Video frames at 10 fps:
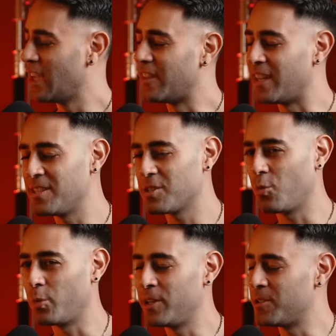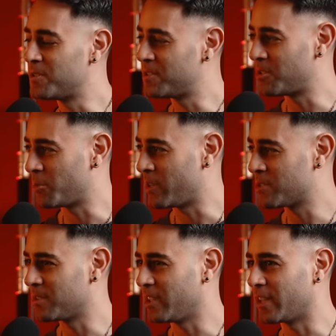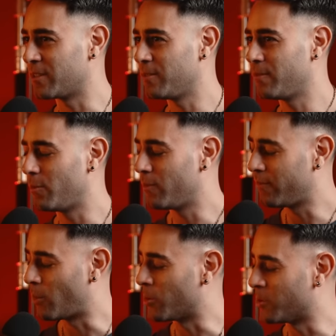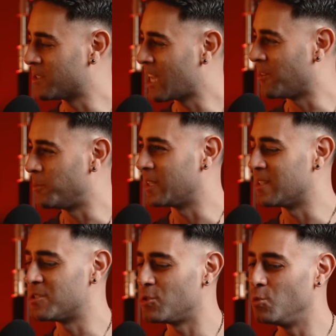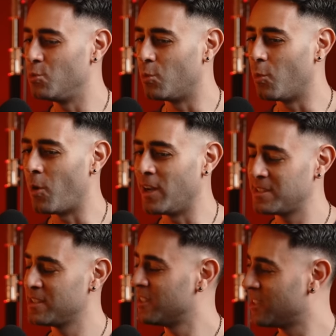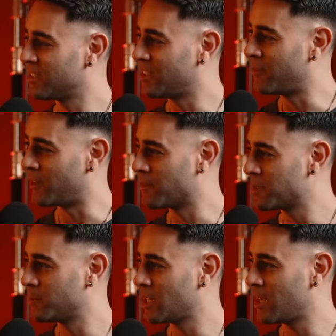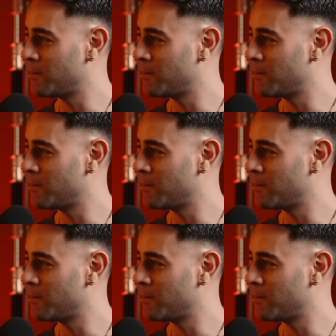That is a weird situation like foreigners have, because you want to give gifts sometimes,